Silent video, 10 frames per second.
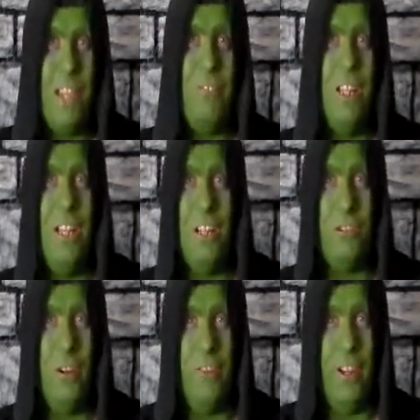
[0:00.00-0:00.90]
to give you a little
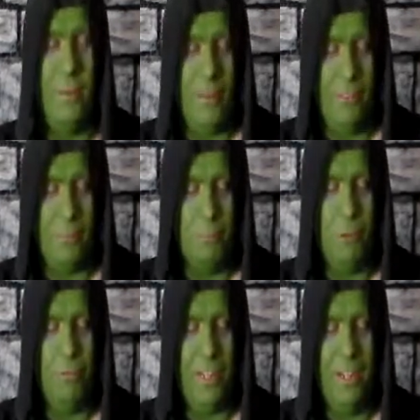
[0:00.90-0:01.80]
trivia about the
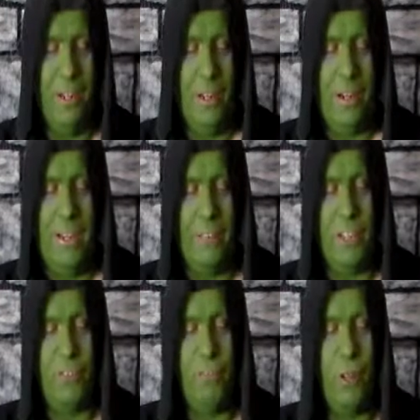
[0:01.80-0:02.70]
movie, now
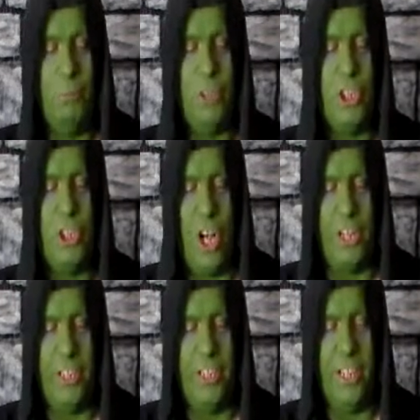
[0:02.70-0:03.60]
this film was
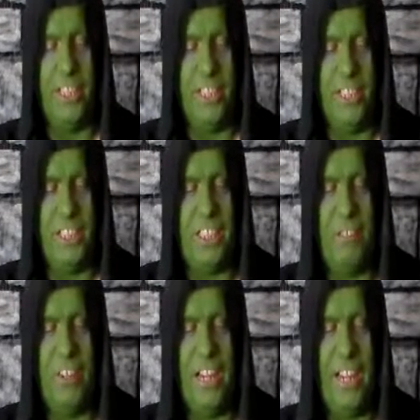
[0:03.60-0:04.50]
shot in
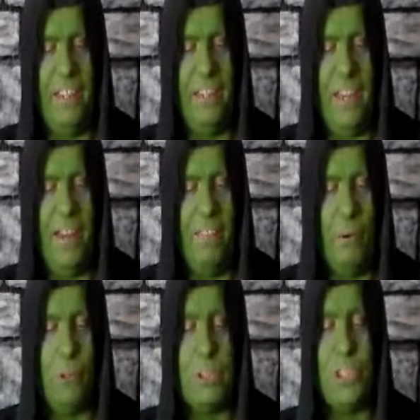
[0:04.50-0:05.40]
1978, and
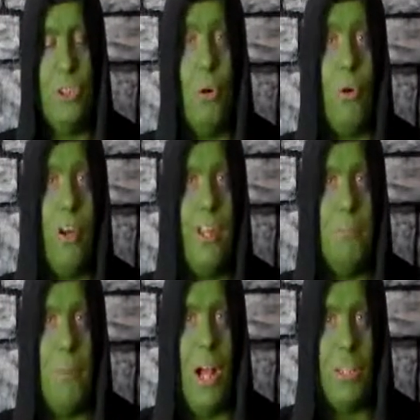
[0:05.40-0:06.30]
there was a story
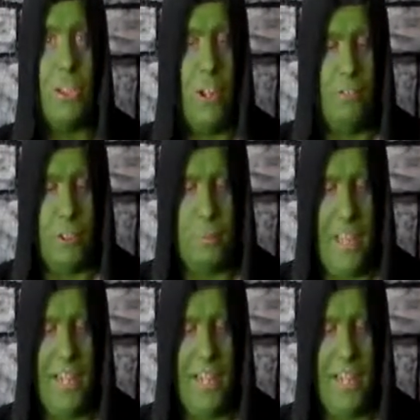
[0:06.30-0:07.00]
in Box Office